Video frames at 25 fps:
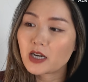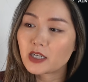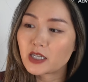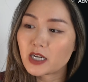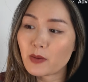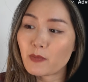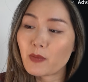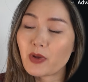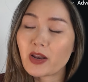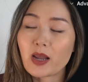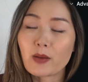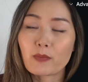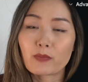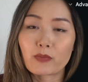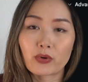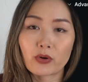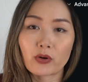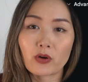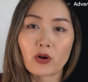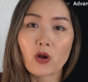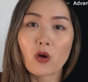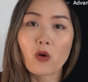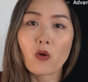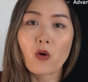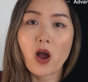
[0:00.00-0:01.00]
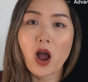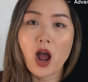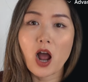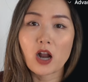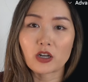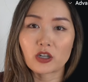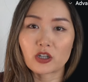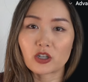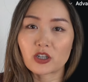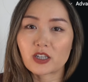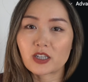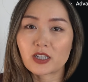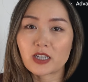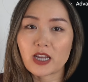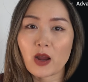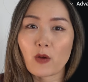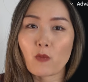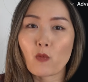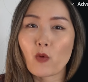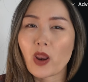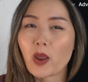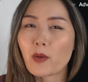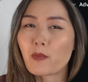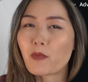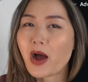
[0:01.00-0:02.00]
Gemini Pro
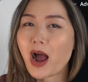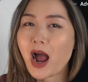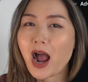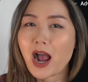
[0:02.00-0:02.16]
understand what I'm